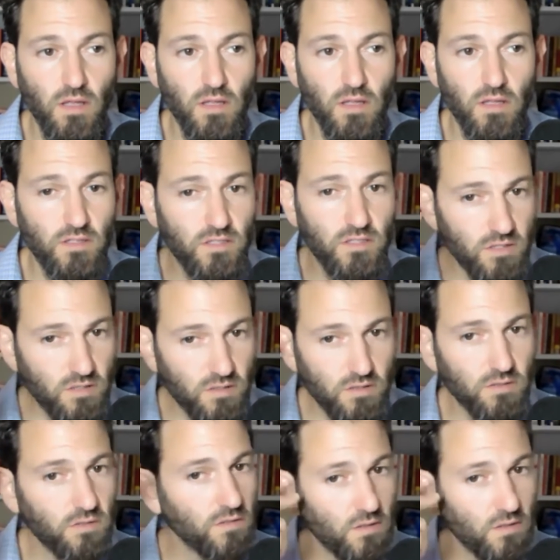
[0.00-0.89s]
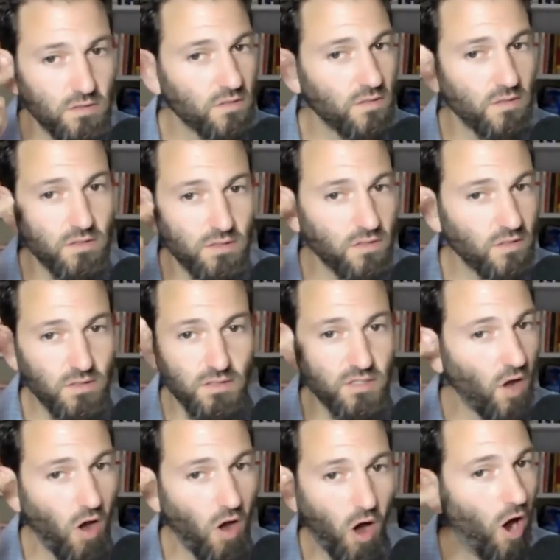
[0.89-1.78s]
It's just
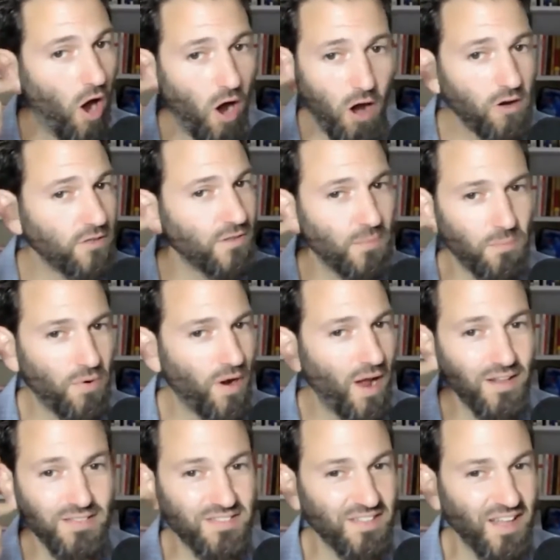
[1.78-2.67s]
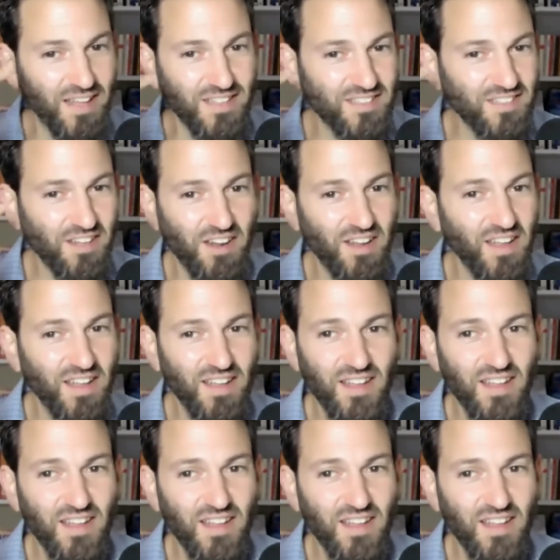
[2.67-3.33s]
hard to process. Oh my God.